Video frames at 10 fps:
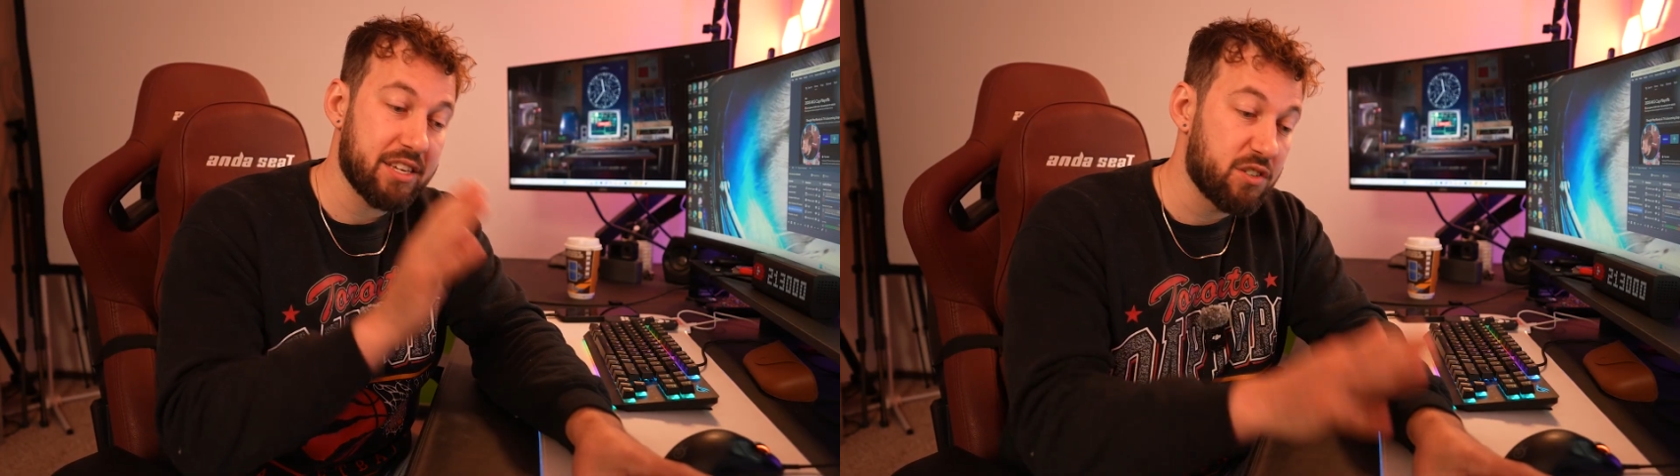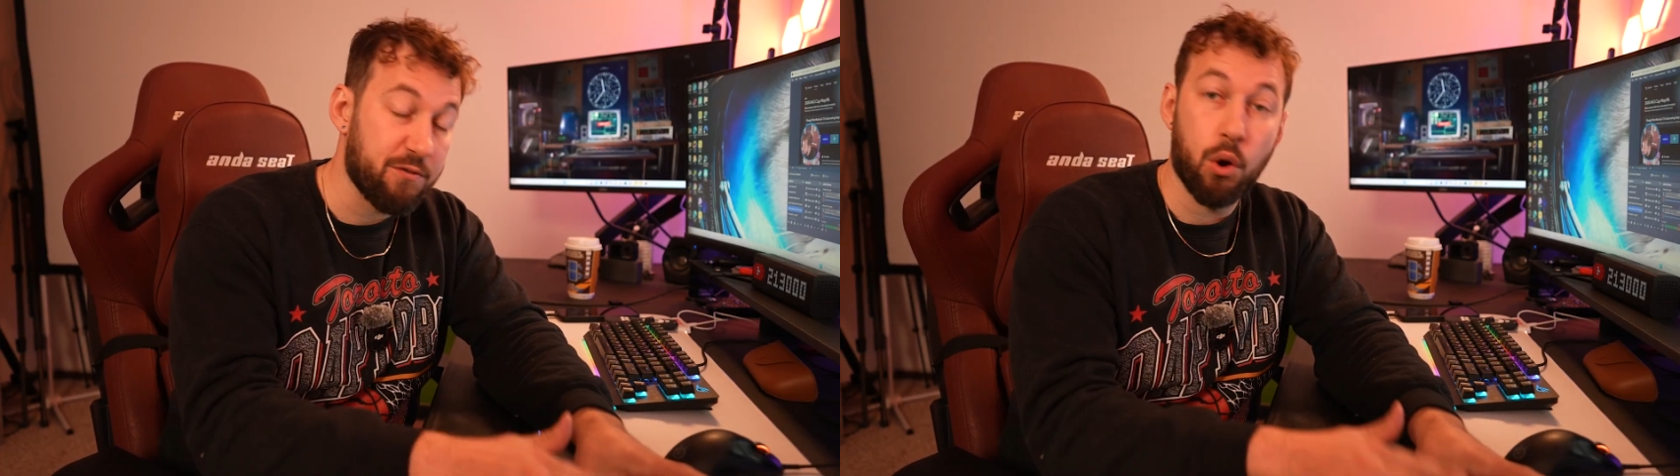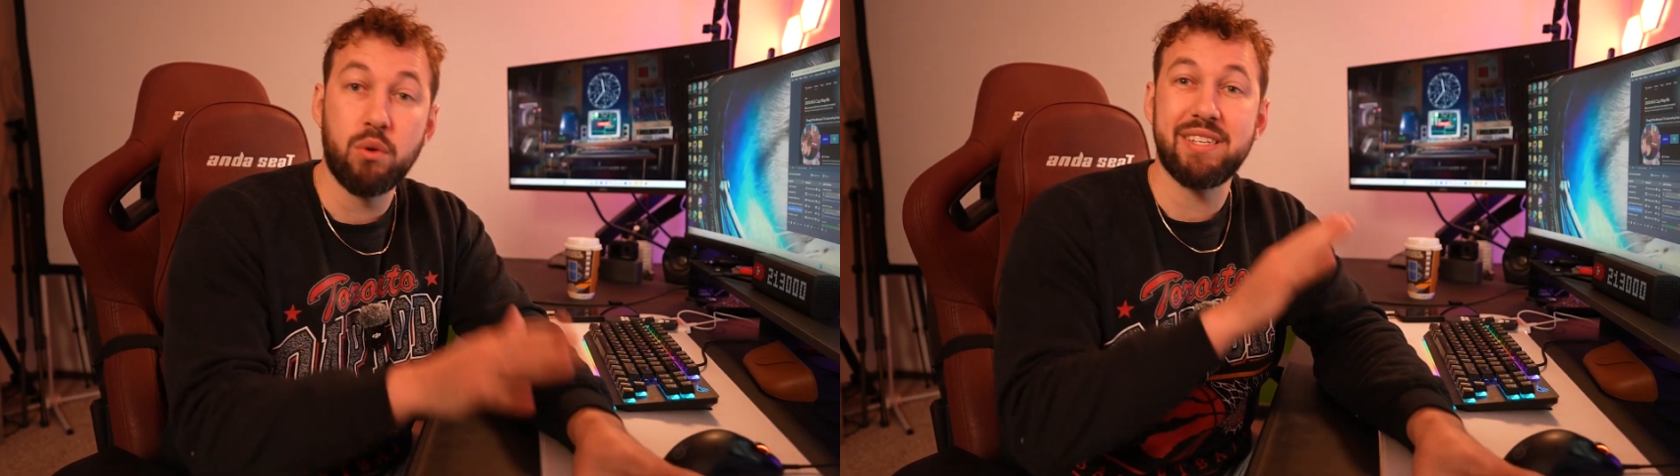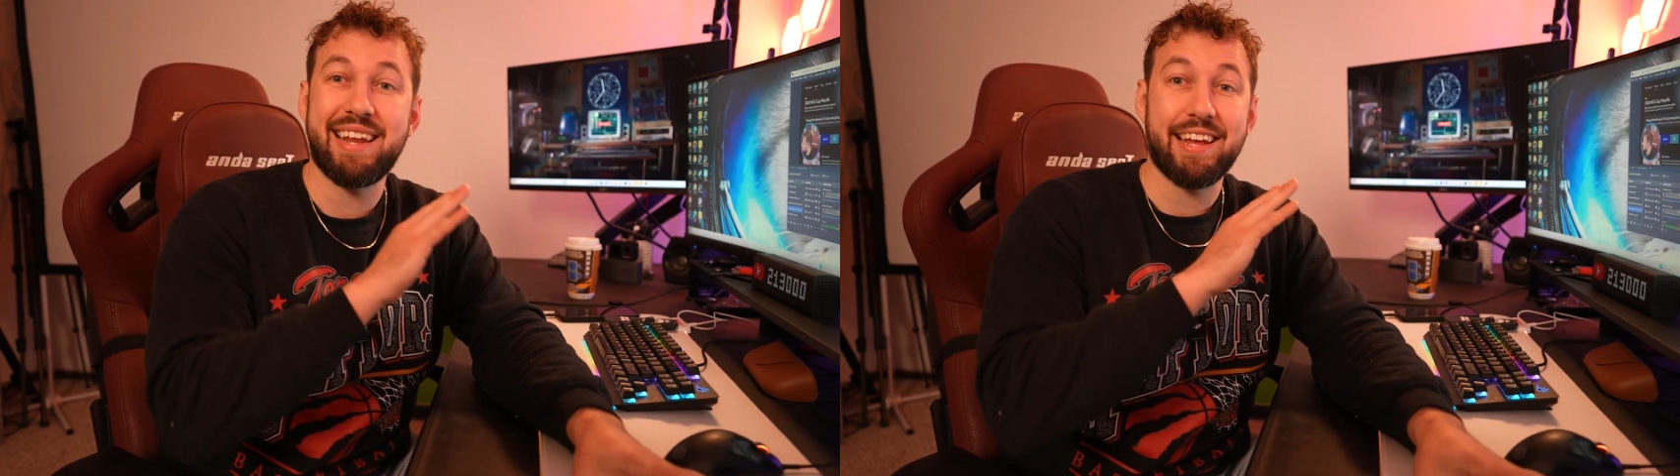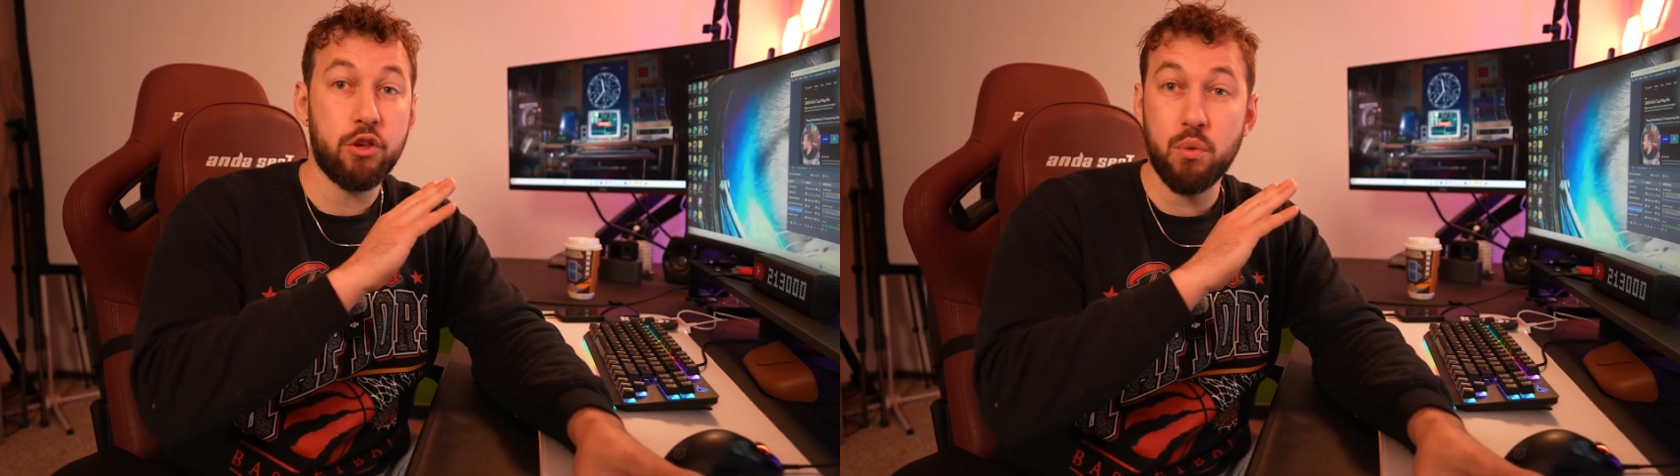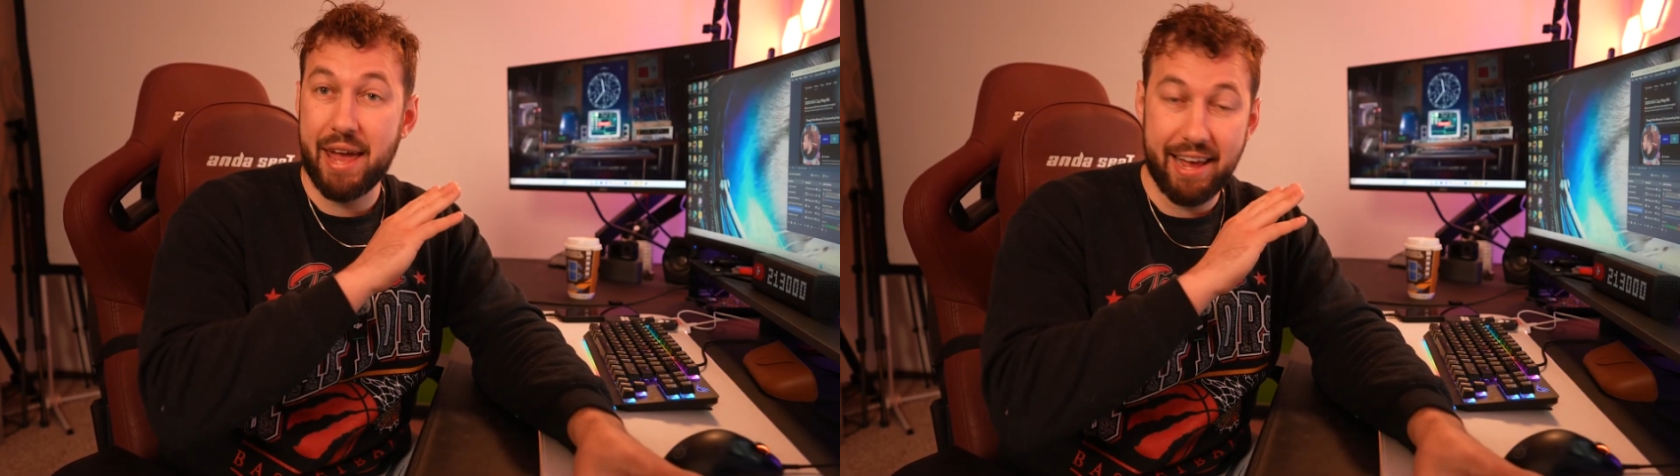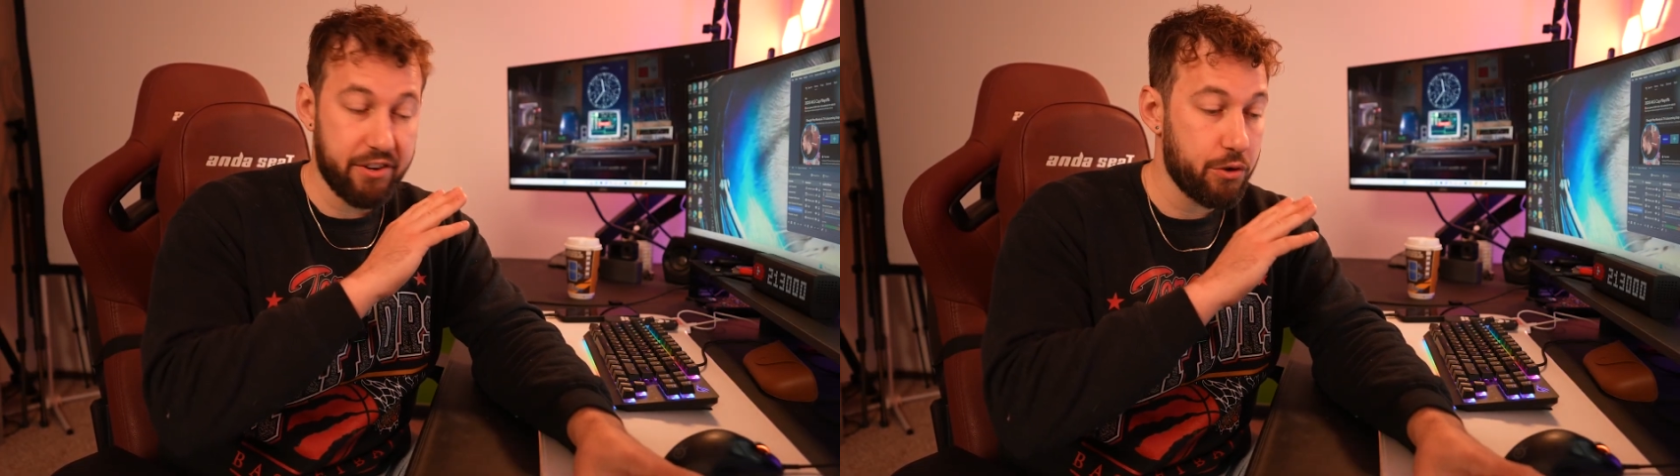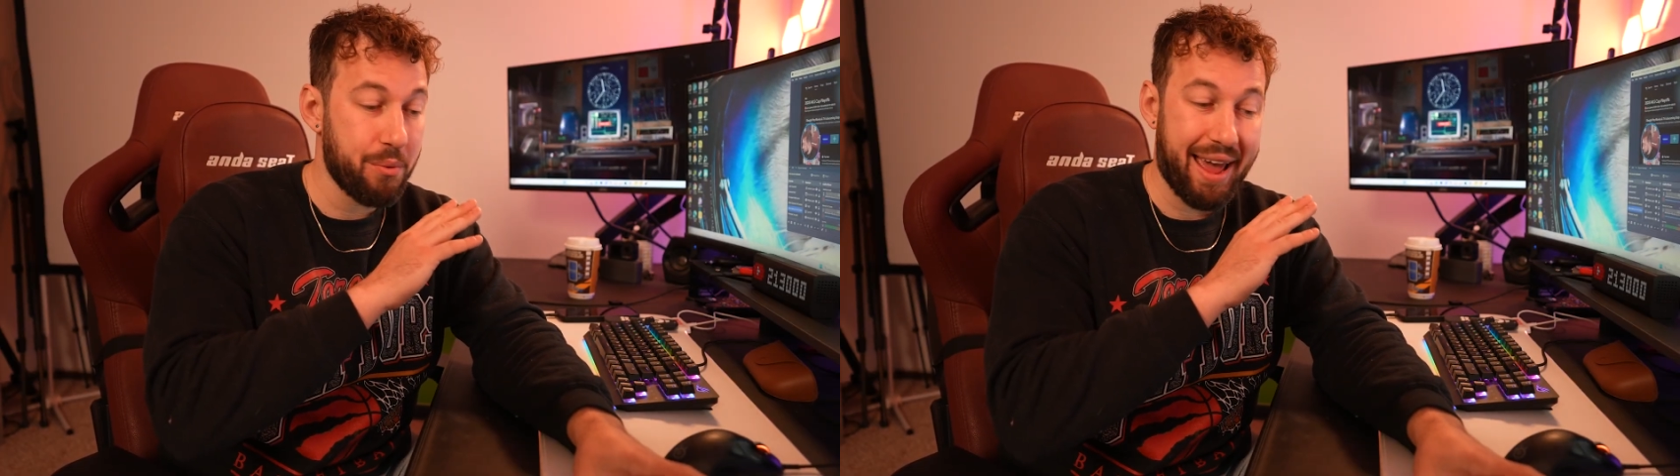is frozen and you
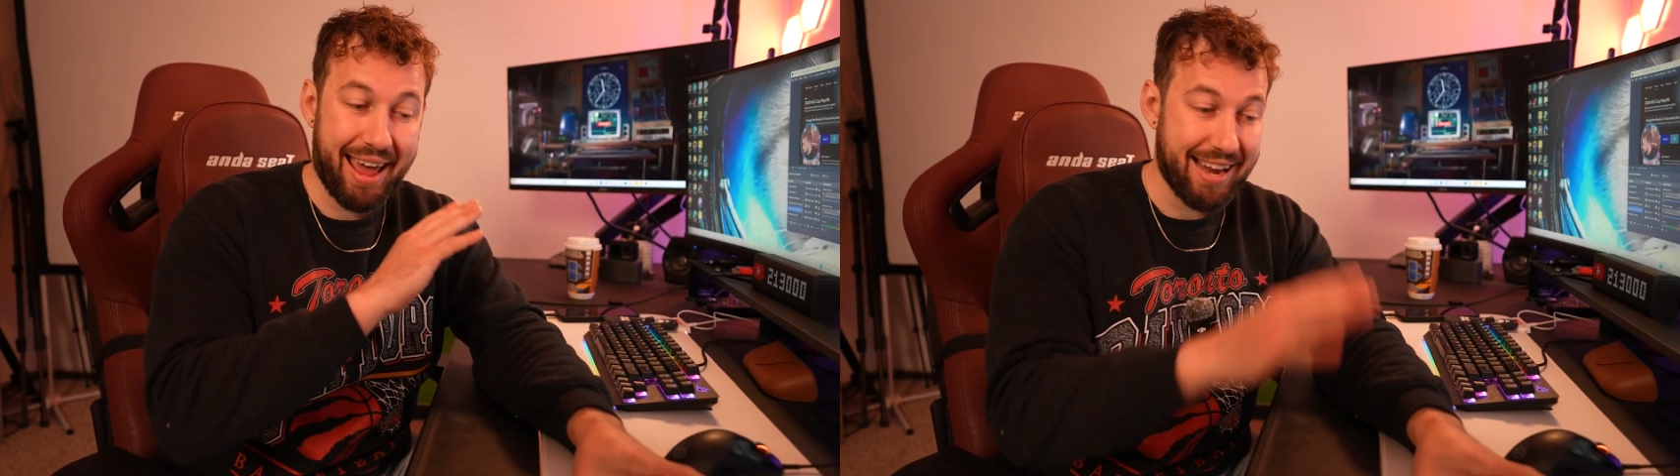can't do